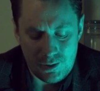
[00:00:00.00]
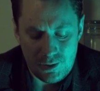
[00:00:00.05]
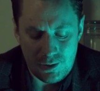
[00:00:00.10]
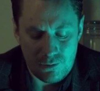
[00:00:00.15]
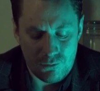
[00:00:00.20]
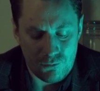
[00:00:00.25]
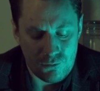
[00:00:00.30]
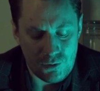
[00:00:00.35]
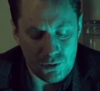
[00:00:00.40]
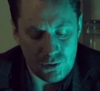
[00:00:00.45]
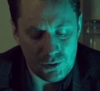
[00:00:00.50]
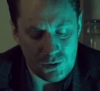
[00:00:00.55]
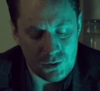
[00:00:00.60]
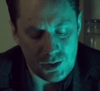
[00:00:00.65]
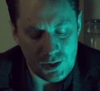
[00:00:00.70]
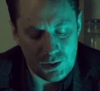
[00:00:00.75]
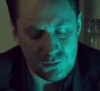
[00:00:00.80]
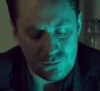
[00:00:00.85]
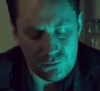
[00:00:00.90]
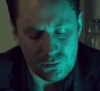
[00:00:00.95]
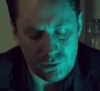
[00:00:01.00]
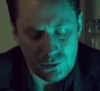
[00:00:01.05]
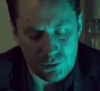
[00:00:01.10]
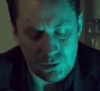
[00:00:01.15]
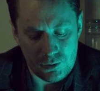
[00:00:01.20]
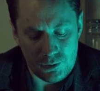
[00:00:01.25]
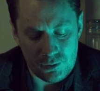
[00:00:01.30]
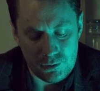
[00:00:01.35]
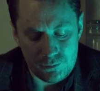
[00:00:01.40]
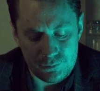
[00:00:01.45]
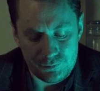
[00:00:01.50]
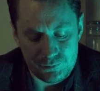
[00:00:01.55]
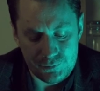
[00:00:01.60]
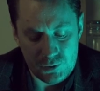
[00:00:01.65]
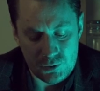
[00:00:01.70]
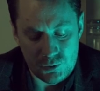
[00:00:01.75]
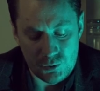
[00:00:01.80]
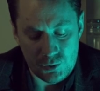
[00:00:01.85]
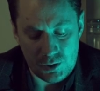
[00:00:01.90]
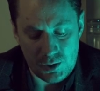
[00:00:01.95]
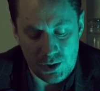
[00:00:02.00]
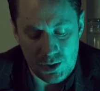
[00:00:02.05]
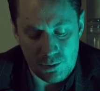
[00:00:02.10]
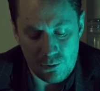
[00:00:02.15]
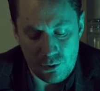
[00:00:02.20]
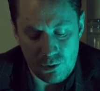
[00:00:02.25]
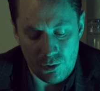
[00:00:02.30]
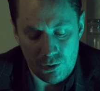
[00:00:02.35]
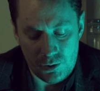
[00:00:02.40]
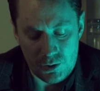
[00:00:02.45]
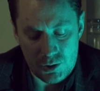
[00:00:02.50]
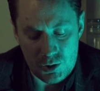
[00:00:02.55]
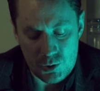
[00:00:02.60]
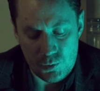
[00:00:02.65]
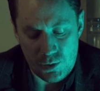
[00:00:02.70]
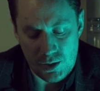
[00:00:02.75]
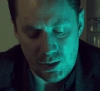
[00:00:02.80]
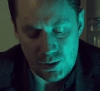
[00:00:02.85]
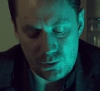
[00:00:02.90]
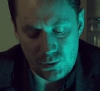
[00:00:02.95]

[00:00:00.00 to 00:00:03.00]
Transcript: I'm very grateful you came all this way